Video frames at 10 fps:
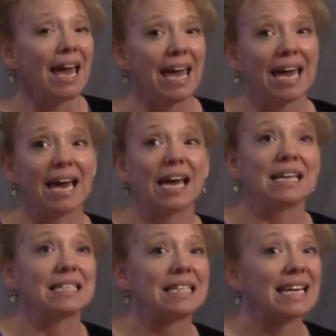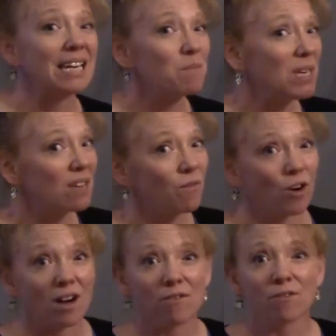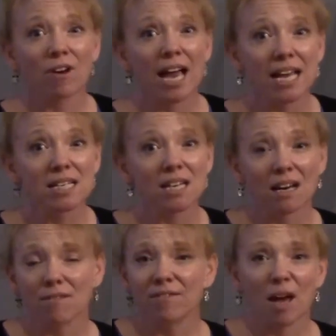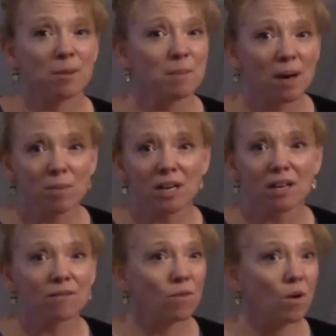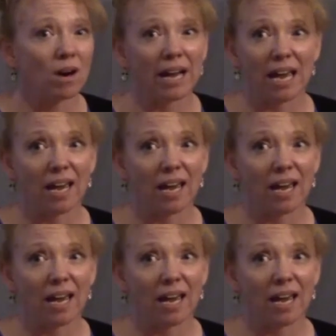And it can be for a friend, a family member, for